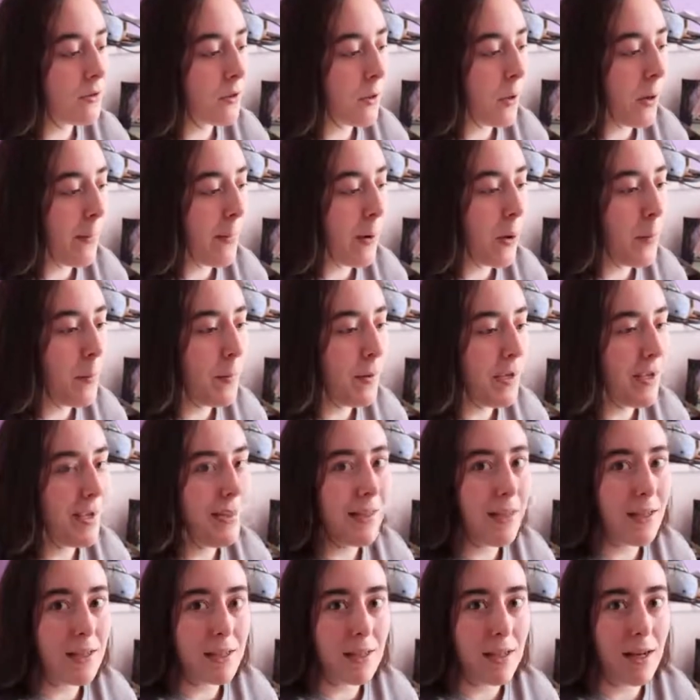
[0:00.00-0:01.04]
so I'm hoping
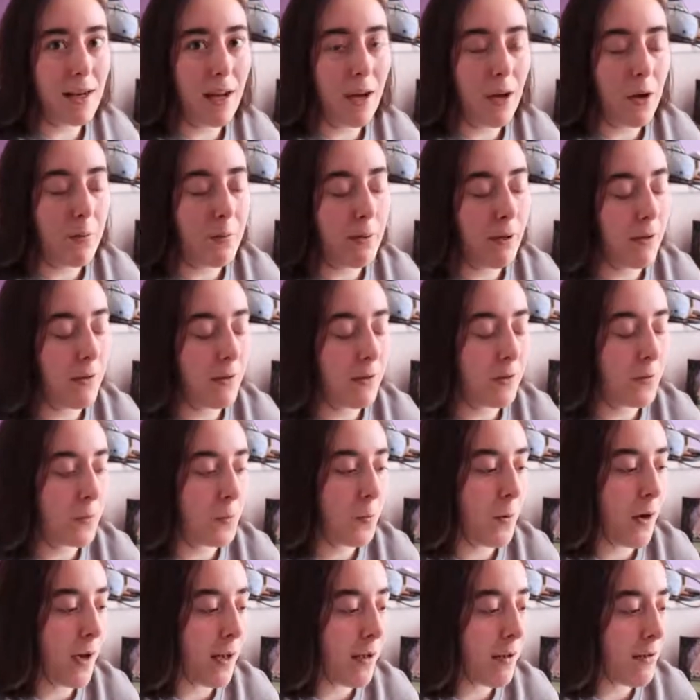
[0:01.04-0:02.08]
that's going to help out as
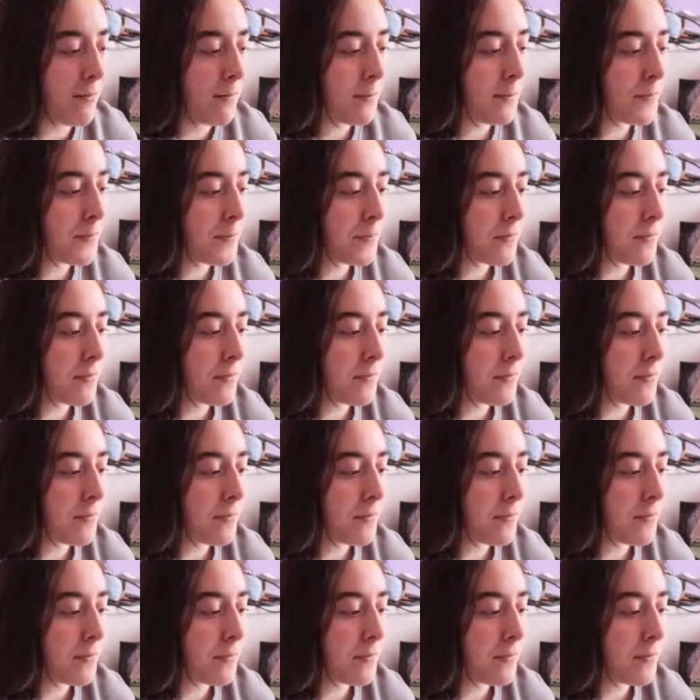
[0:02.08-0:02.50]
well.